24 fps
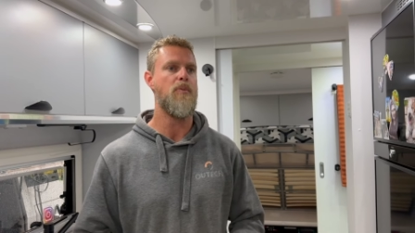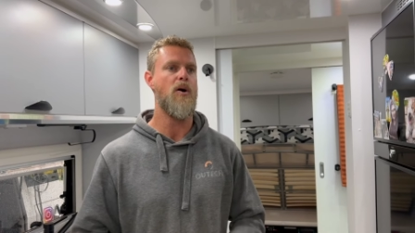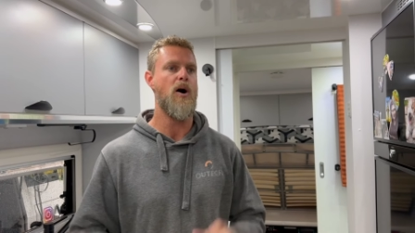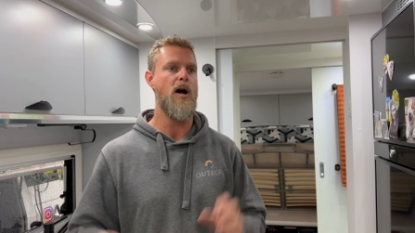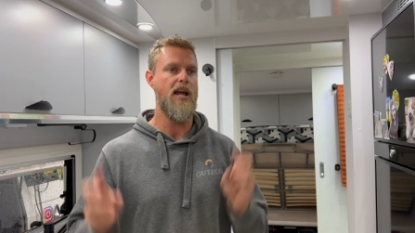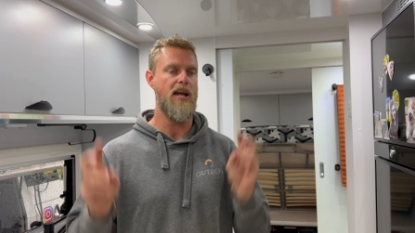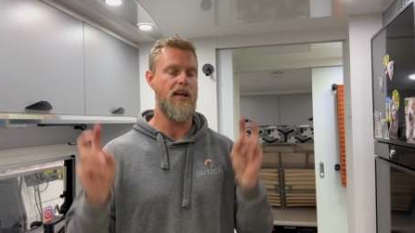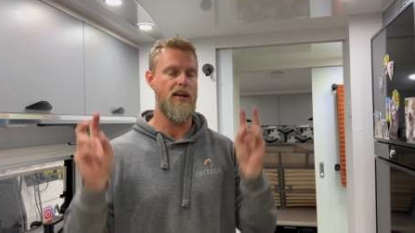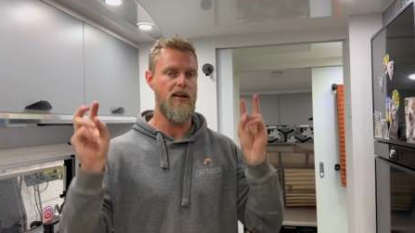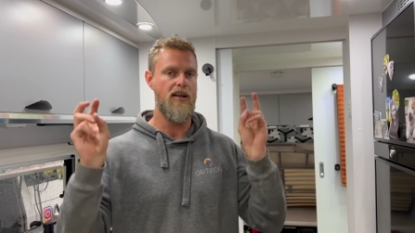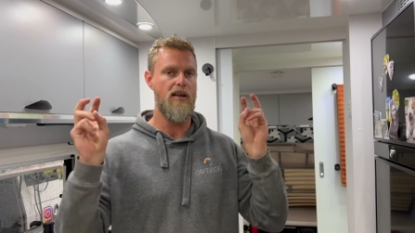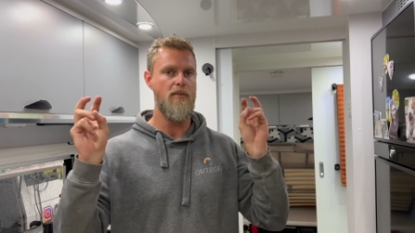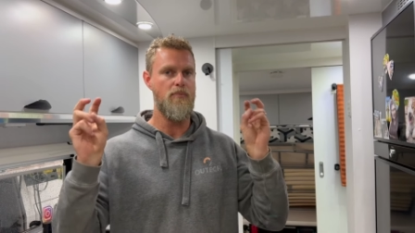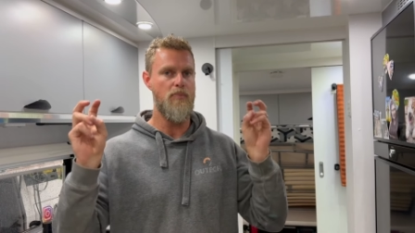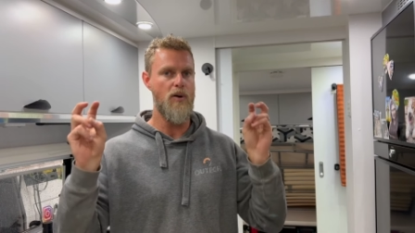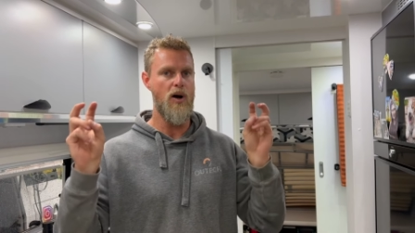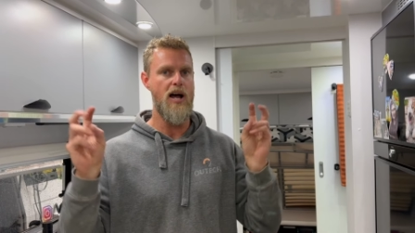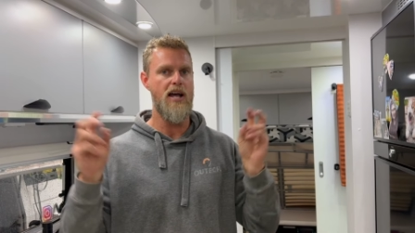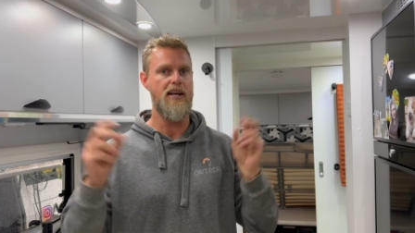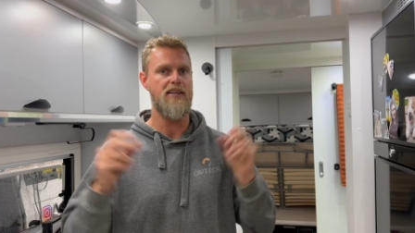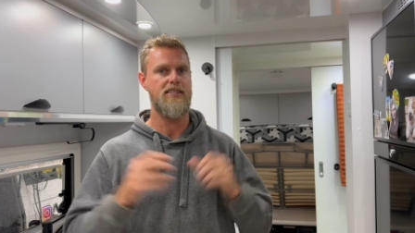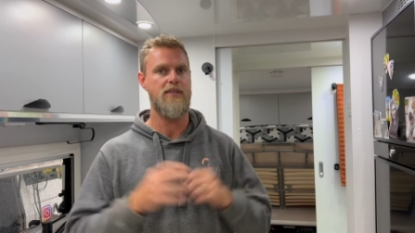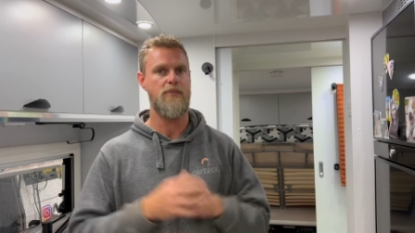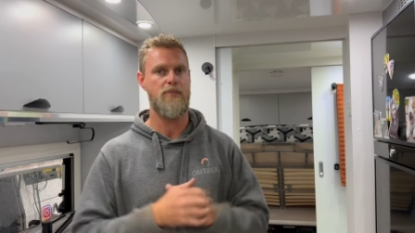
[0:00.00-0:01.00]

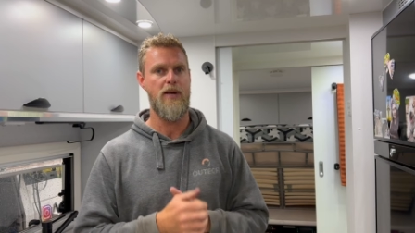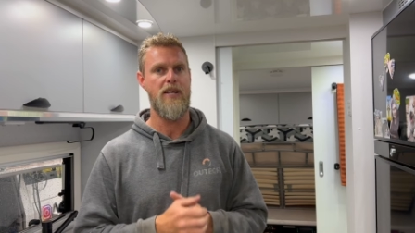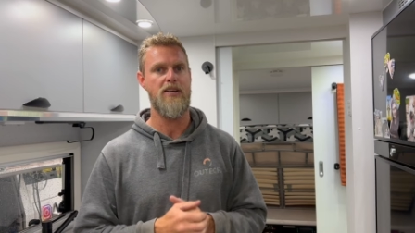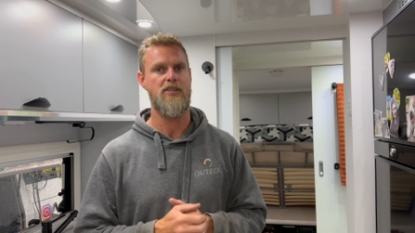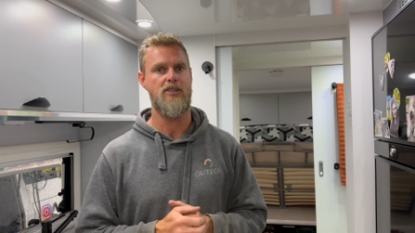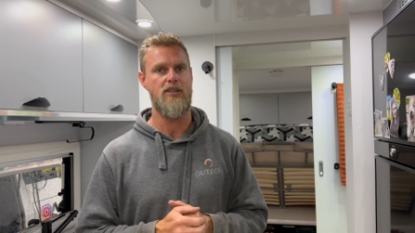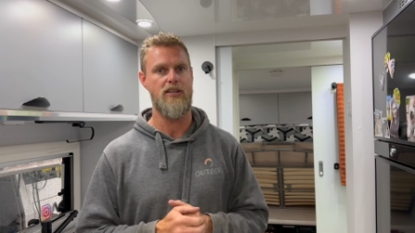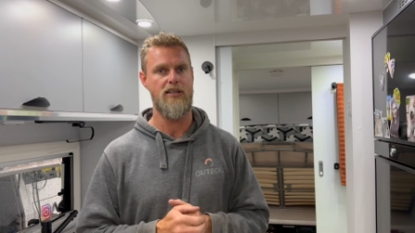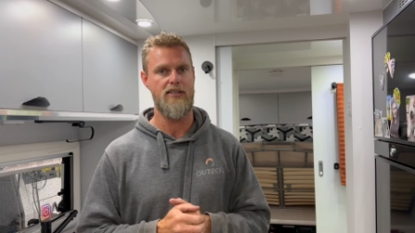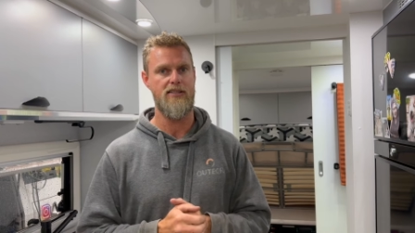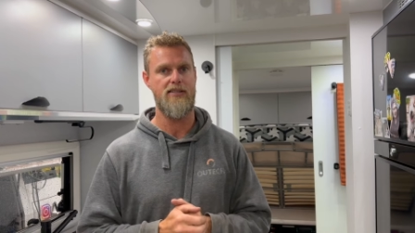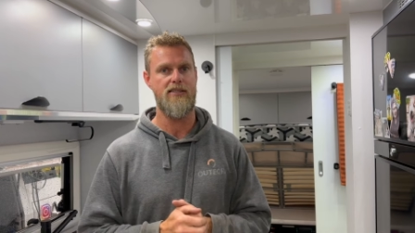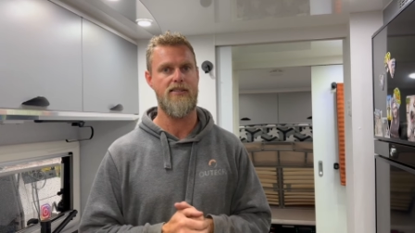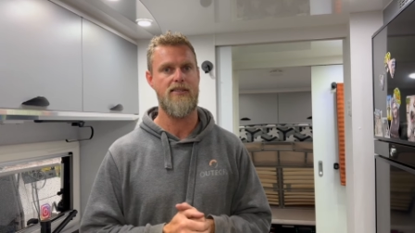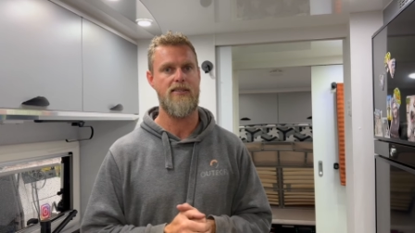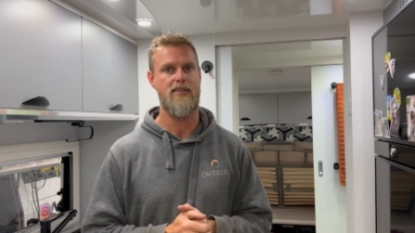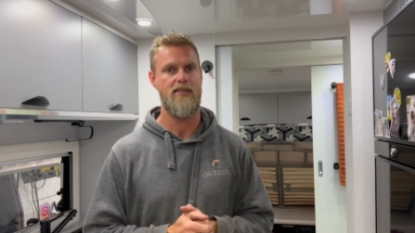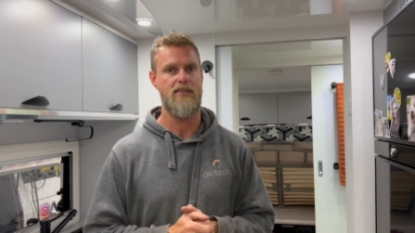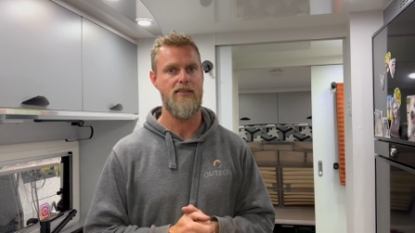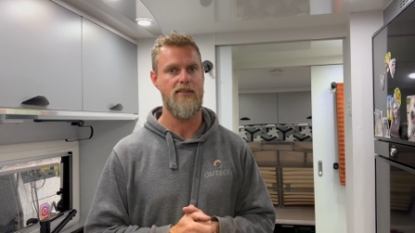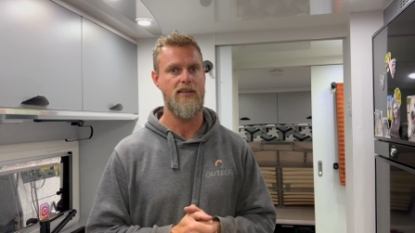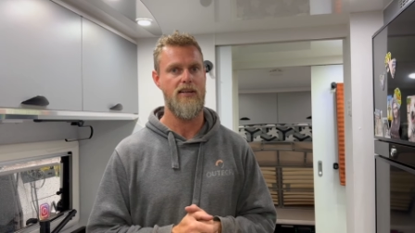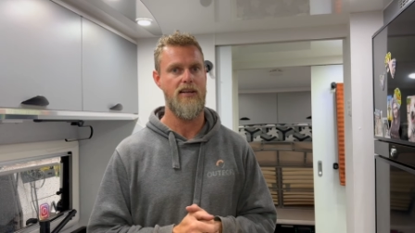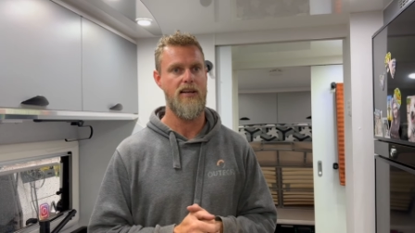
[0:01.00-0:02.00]
by a specialist.
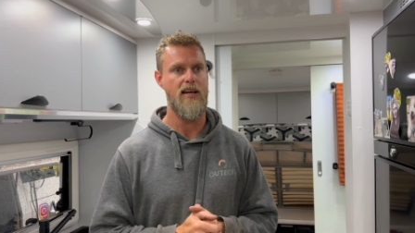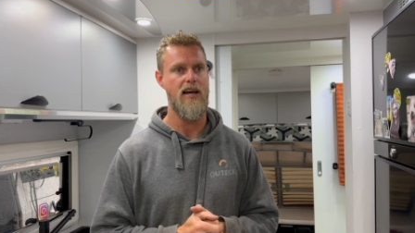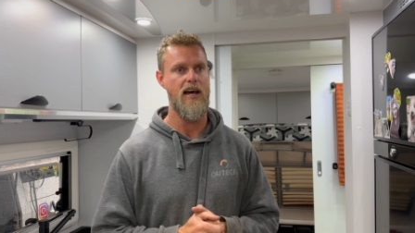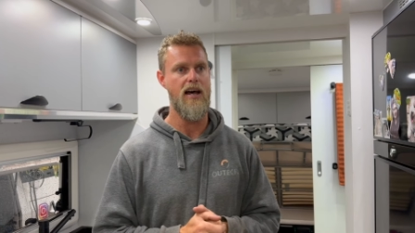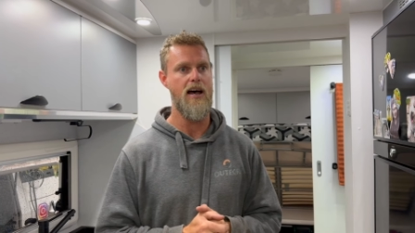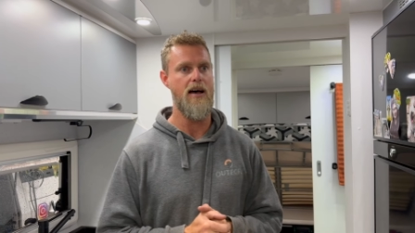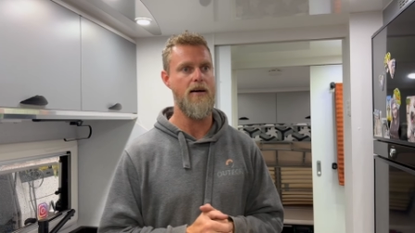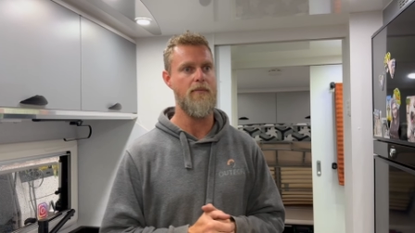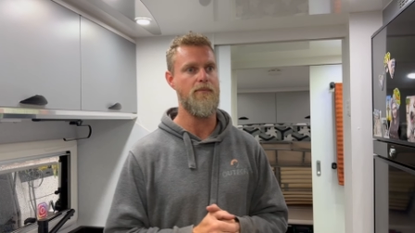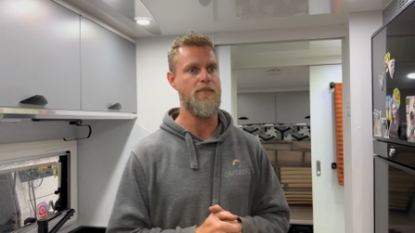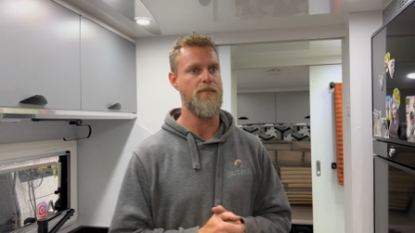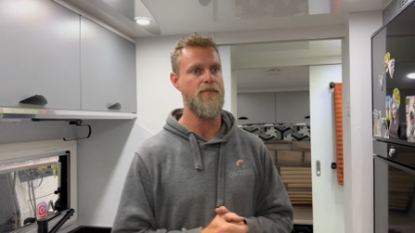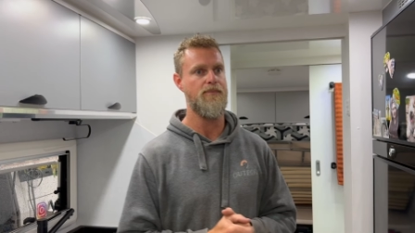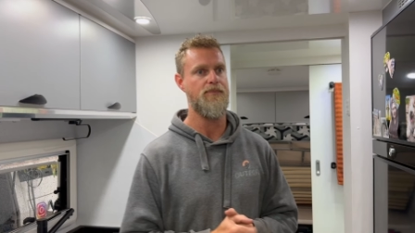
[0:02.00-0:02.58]
All